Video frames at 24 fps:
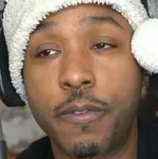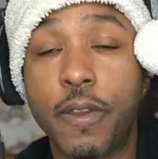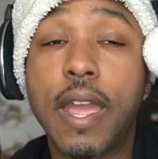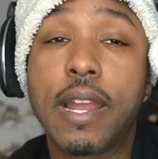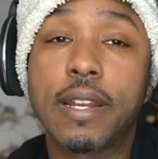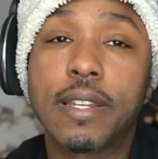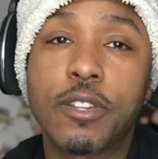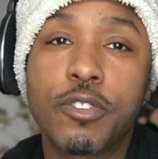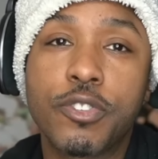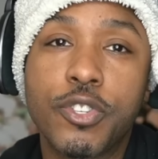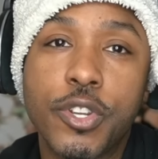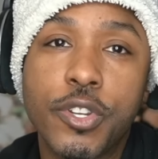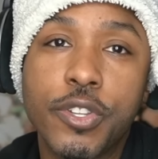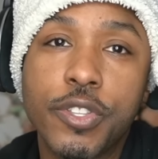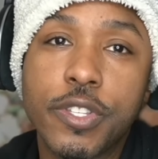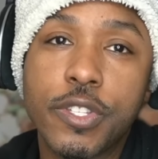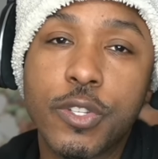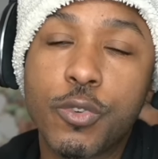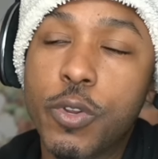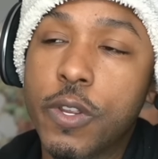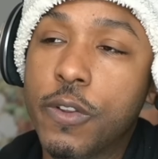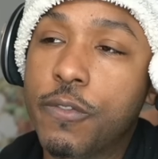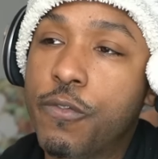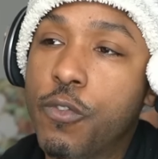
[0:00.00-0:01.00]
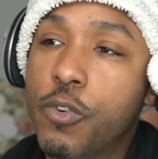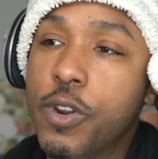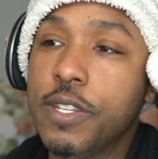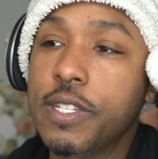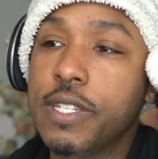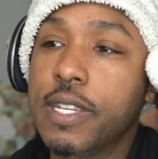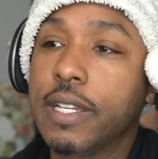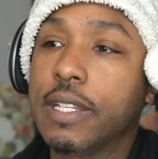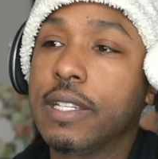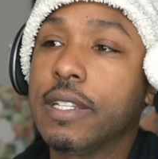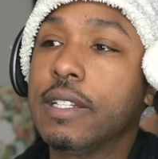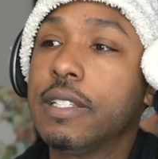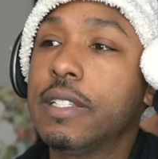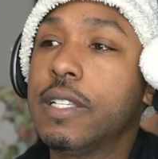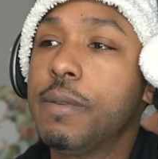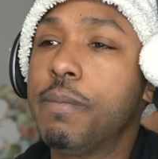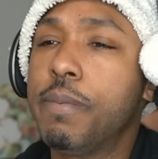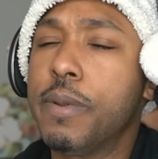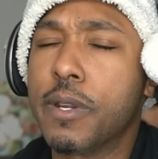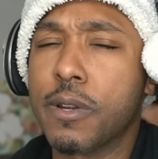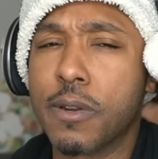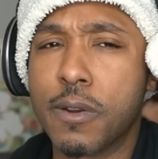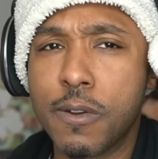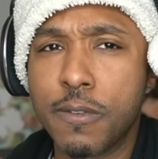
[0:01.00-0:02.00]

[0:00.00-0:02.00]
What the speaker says: fact, I'll show you this quick 40-second clip here.